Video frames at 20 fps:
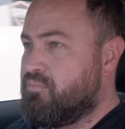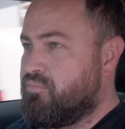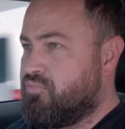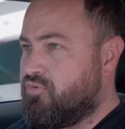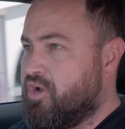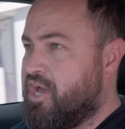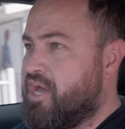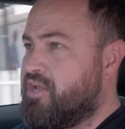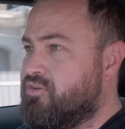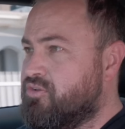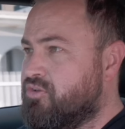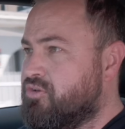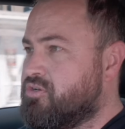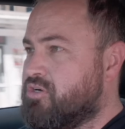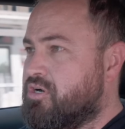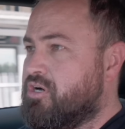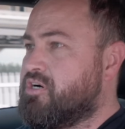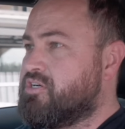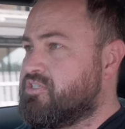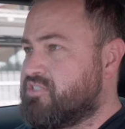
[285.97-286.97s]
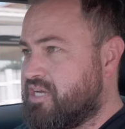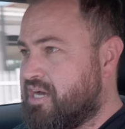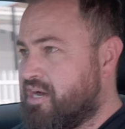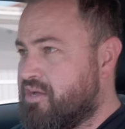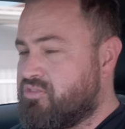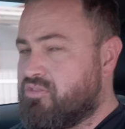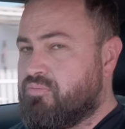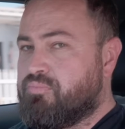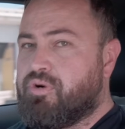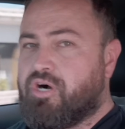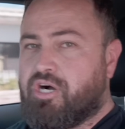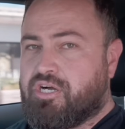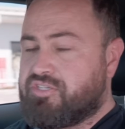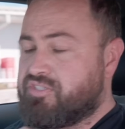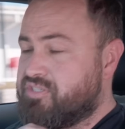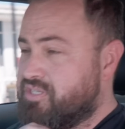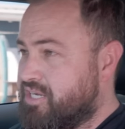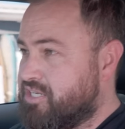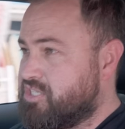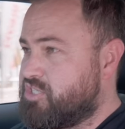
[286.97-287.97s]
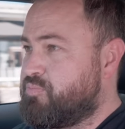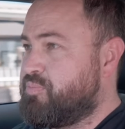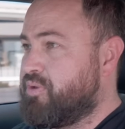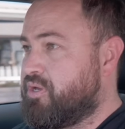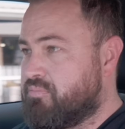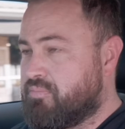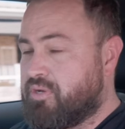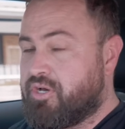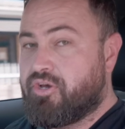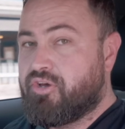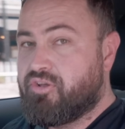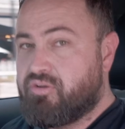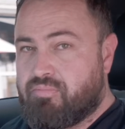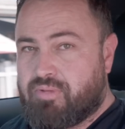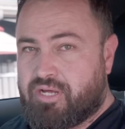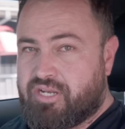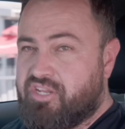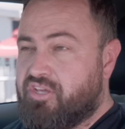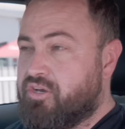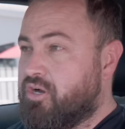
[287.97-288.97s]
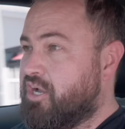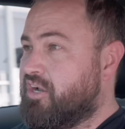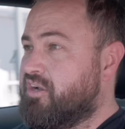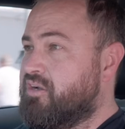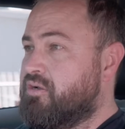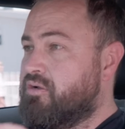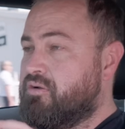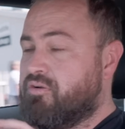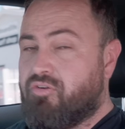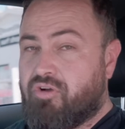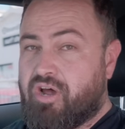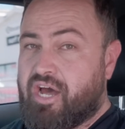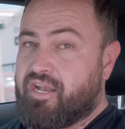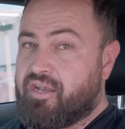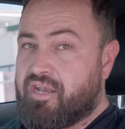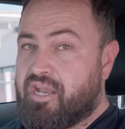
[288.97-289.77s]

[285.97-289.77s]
brand new cars out the box that I'd spend my own money on right